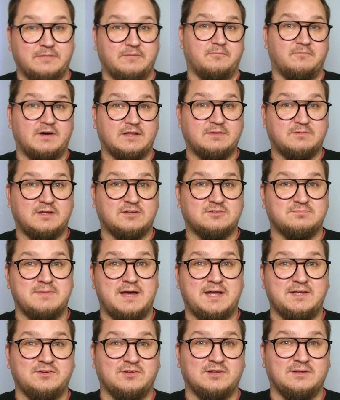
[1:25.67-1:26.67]
What does
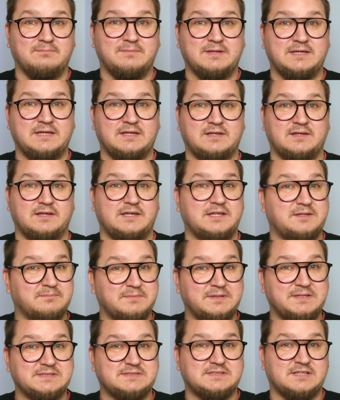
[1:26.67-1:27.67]
manually mean? It
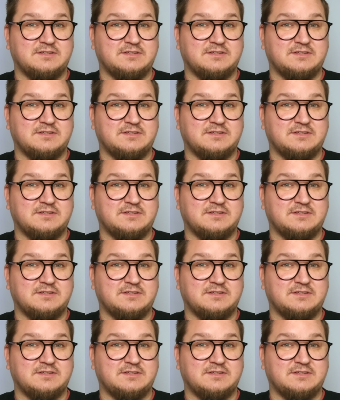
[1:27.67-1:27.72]
means that